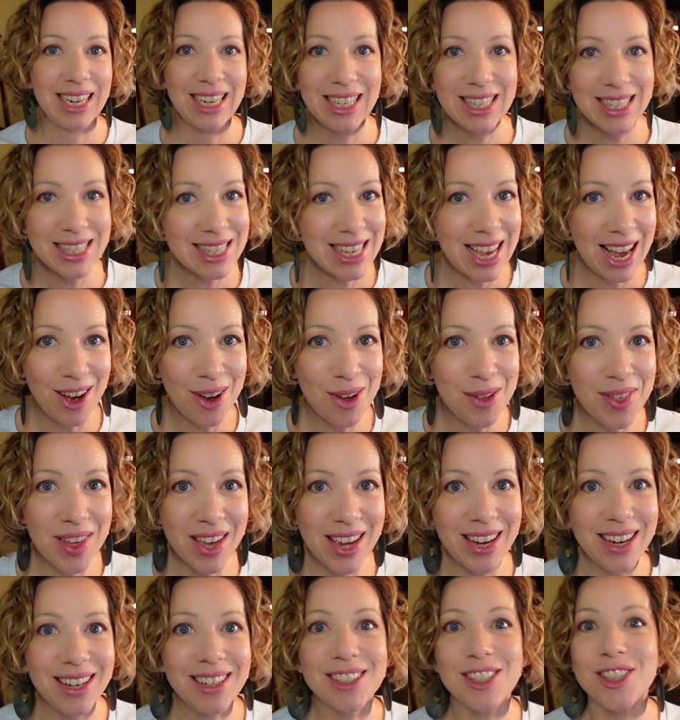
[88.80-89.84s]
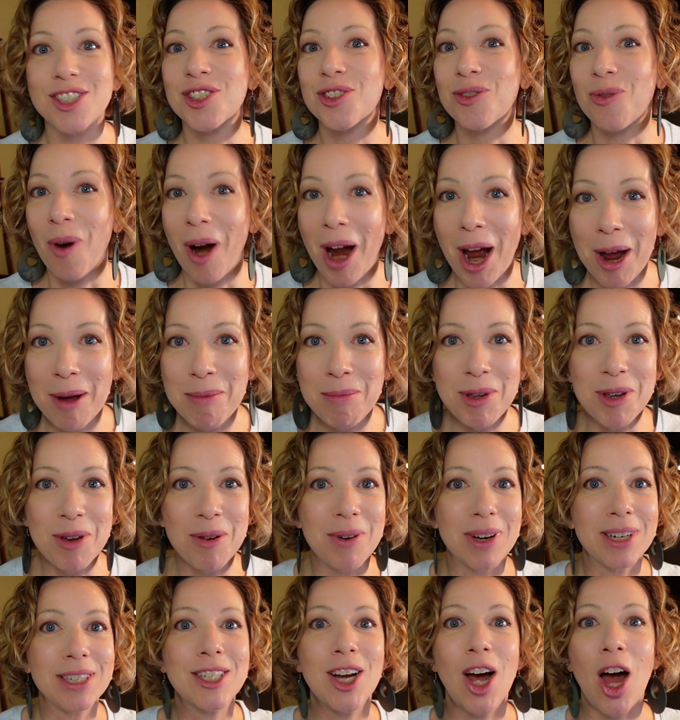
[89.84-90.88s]
It's how they describe you
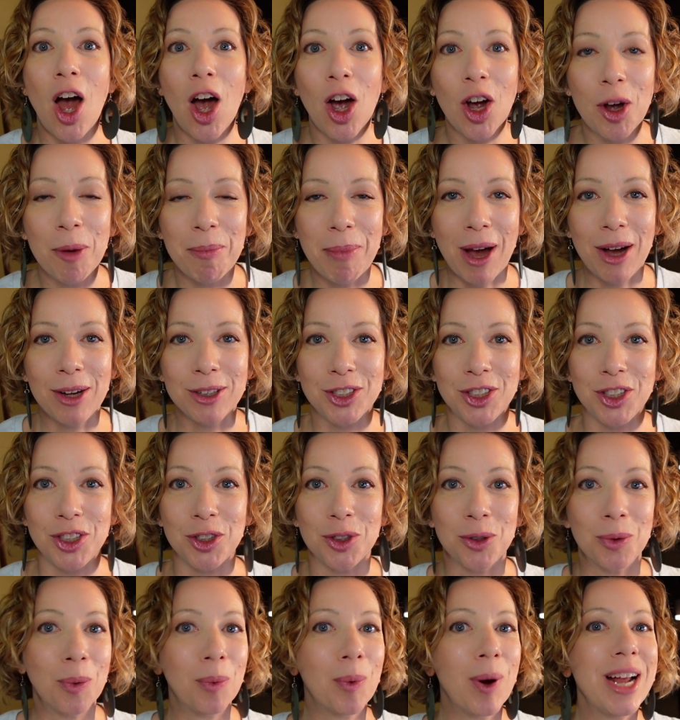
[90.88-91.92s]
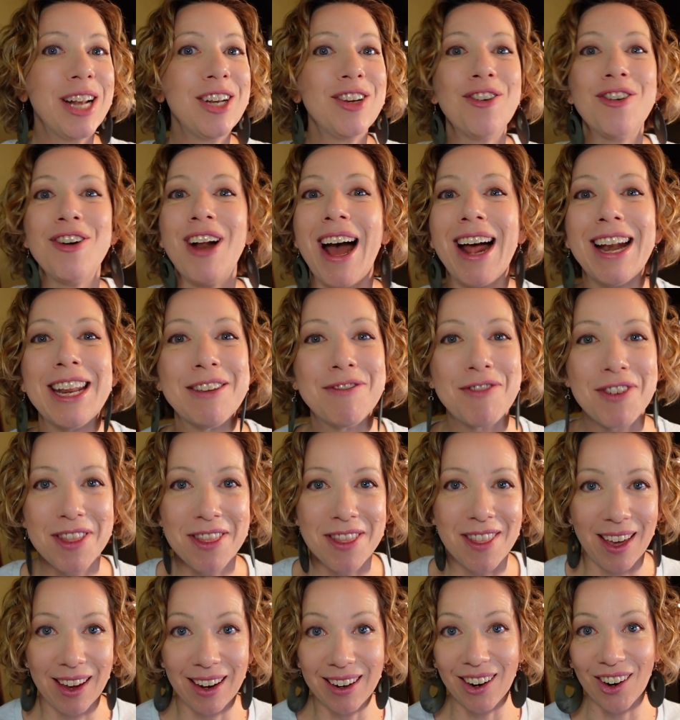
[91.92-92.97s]
and talk about you when you're not even
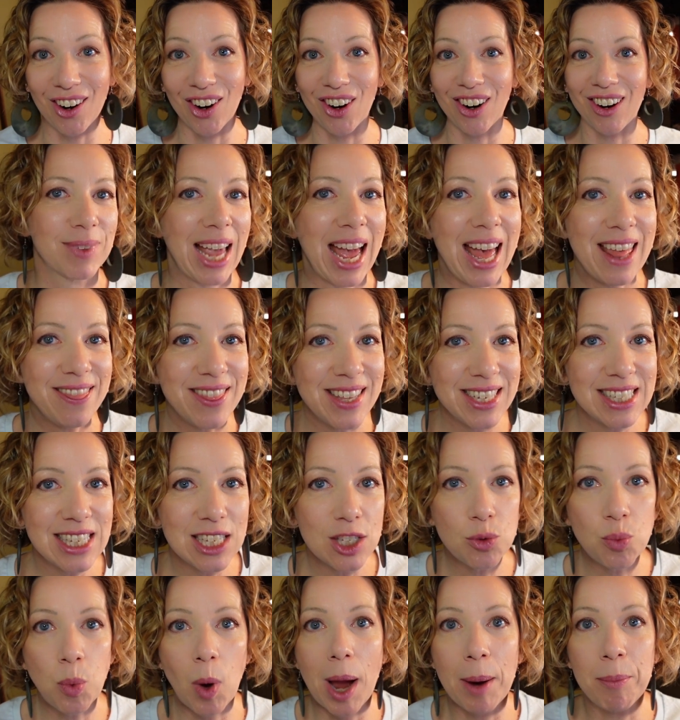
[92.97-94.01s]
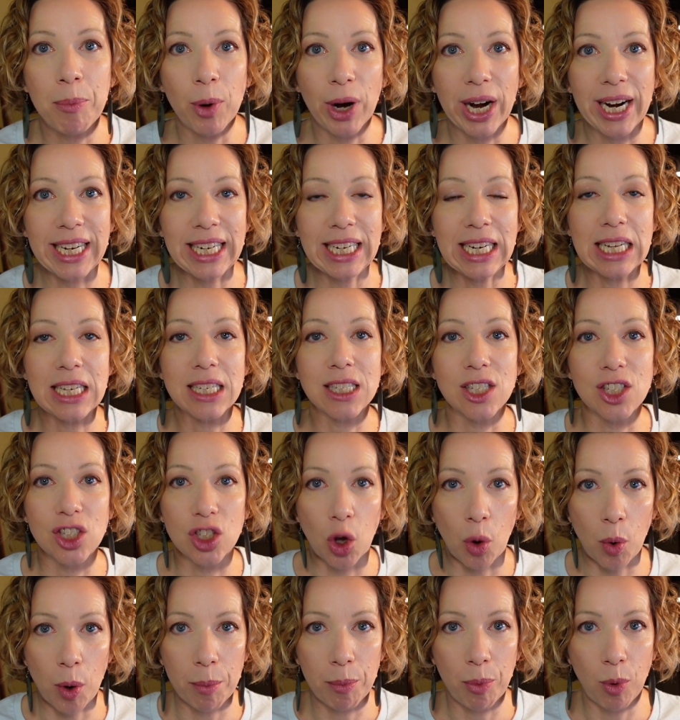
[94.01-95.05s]
there. And this is why branding is
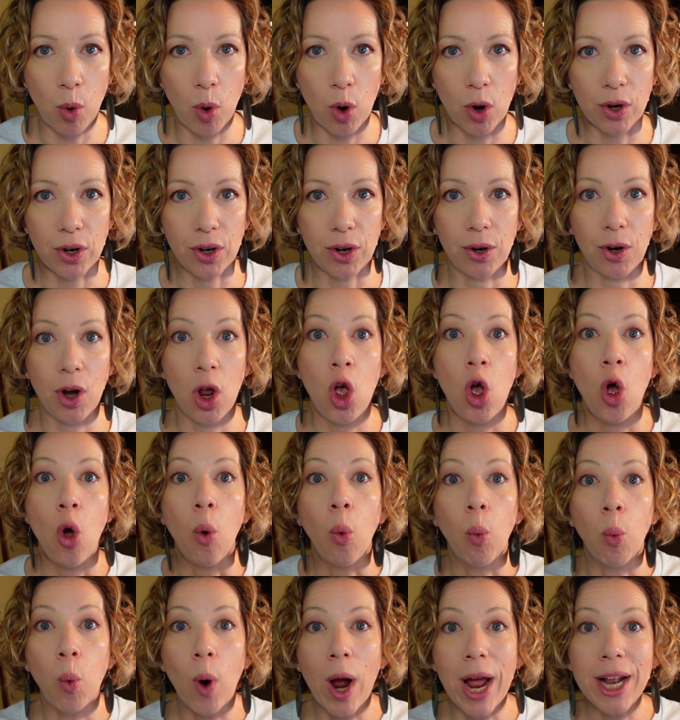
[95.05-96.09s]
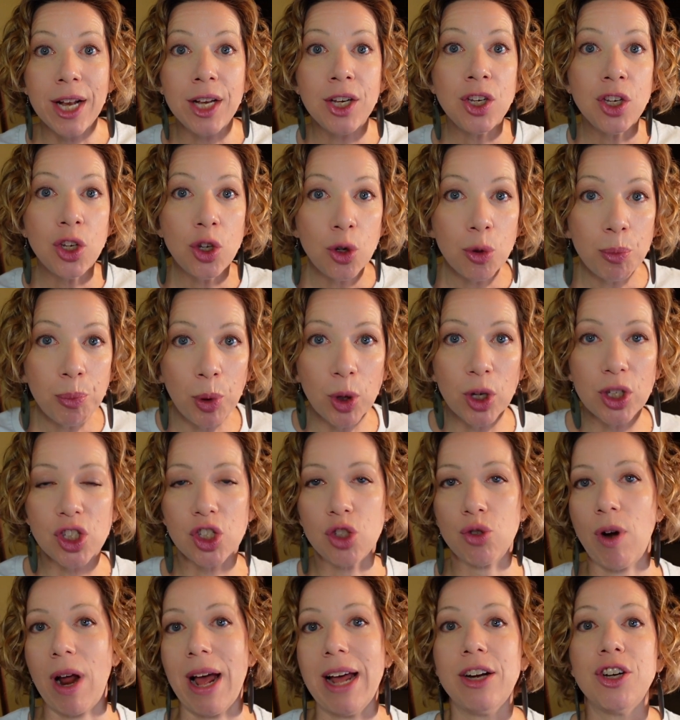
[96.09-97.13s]
so important. When you put
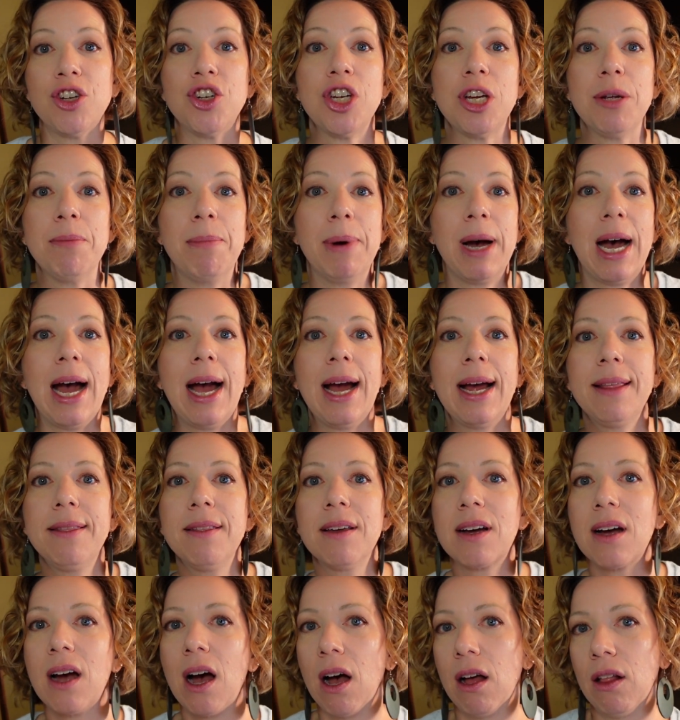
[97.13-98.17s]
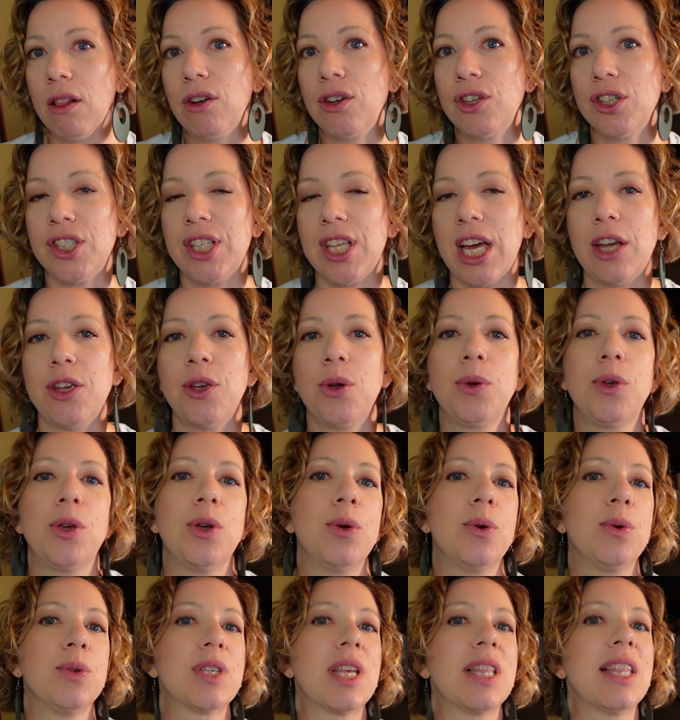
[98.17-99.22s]
strategy behind the colors that you
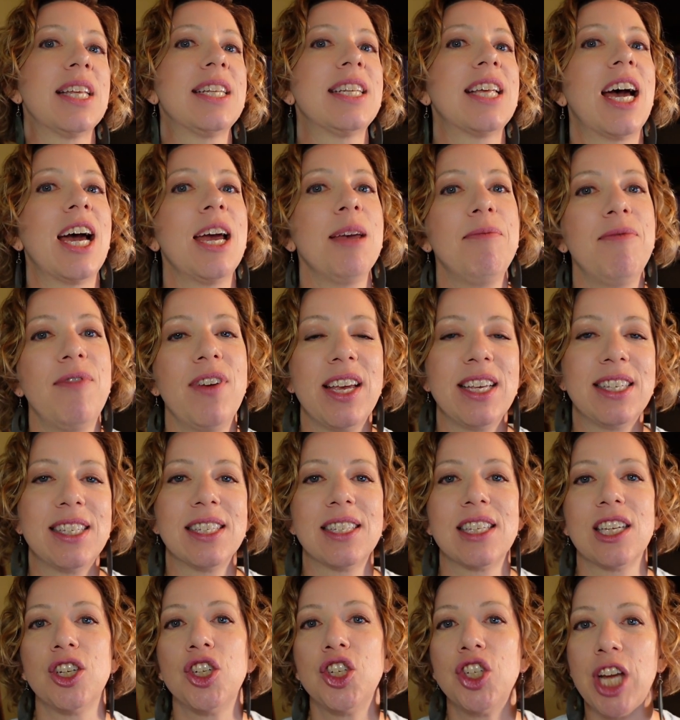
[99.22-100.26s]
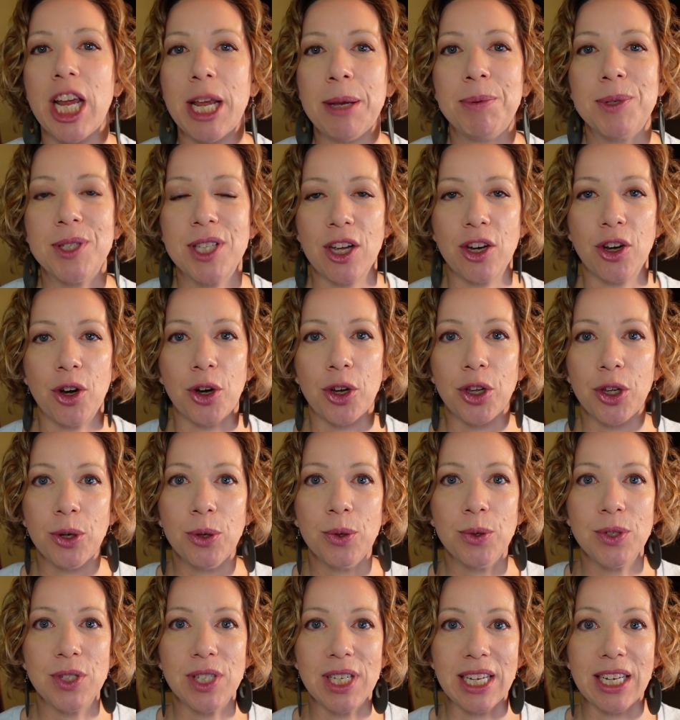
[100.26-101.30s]
use and the typefaces and shapes that you're
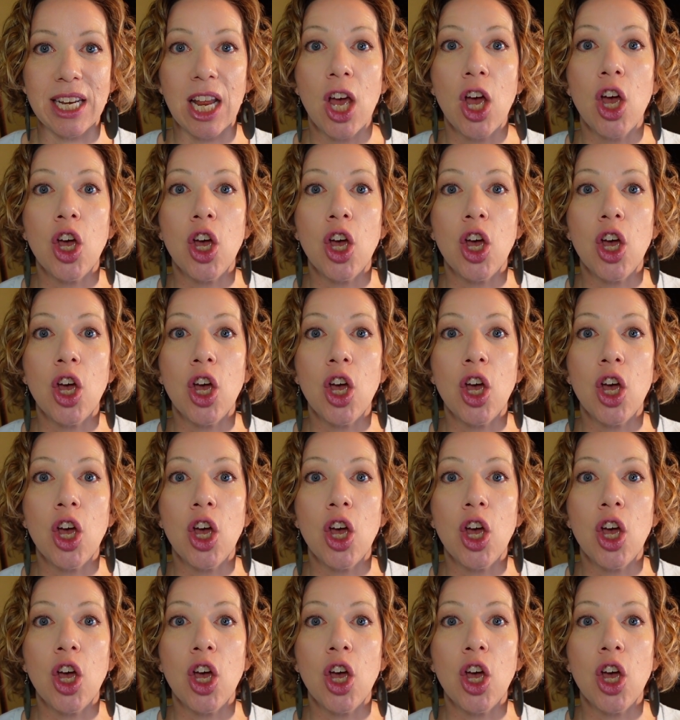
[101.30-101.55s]
using,